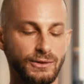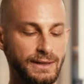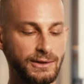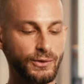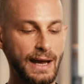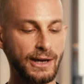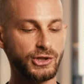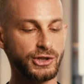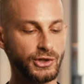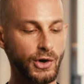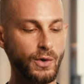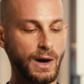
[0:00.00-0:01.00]
You need to actually
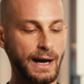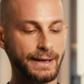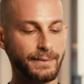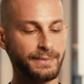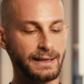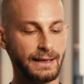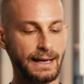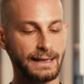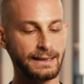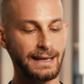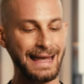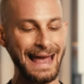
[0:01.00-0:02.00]
go on and be
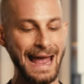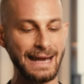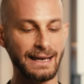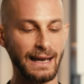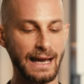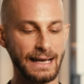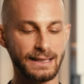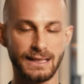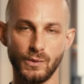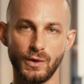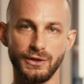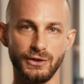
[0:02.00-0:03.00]
like
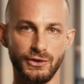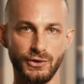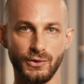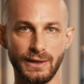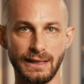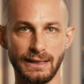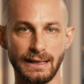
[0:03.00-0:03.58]
analyzing what you're doing,